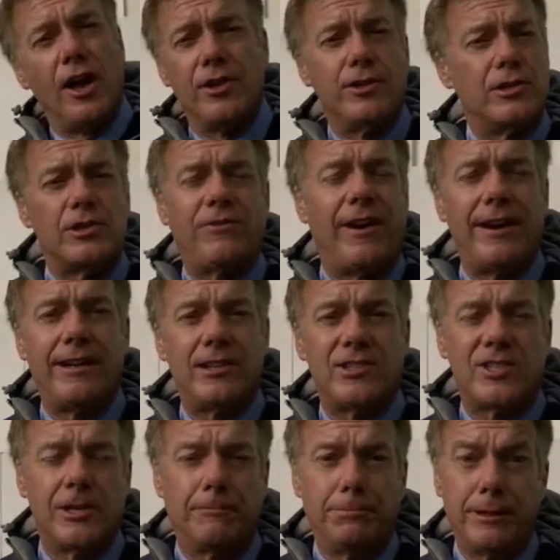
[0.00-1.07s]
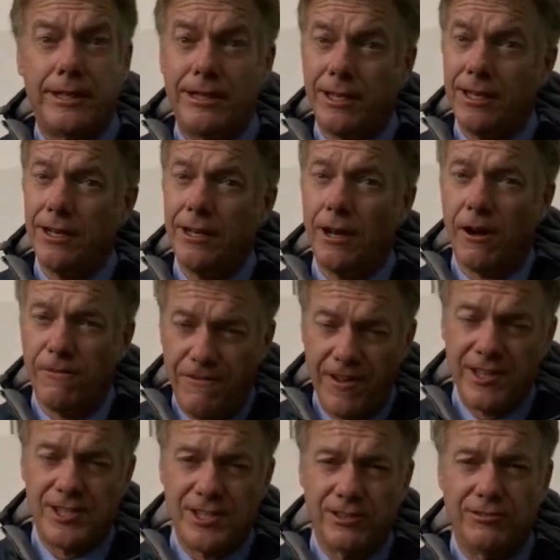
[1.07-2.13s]
Others find it simply
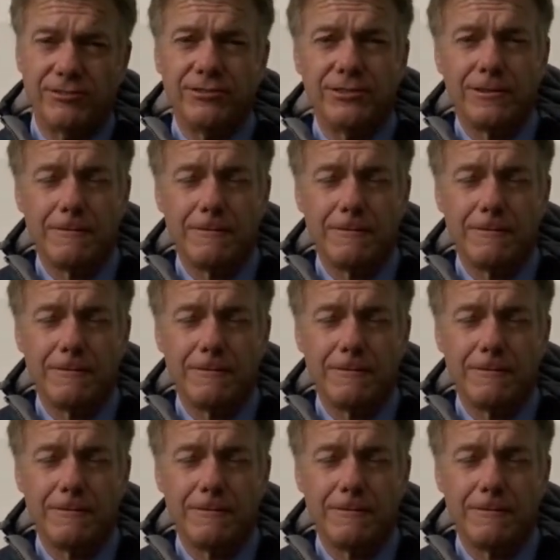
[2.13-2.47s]
offensive.